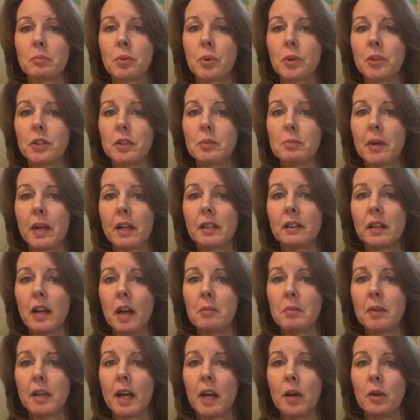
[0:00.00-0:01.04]
put your bed
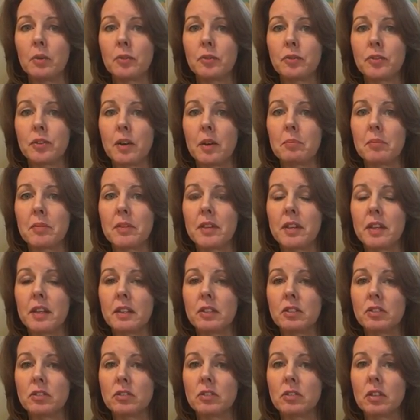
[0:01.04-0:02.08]
coming out from
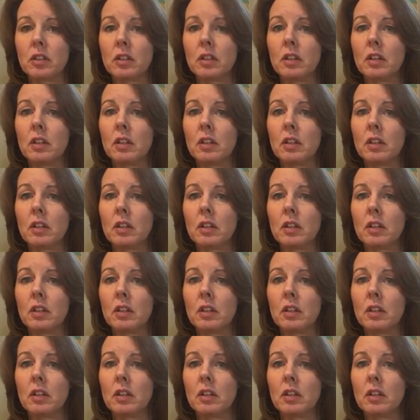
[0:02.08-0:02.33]
this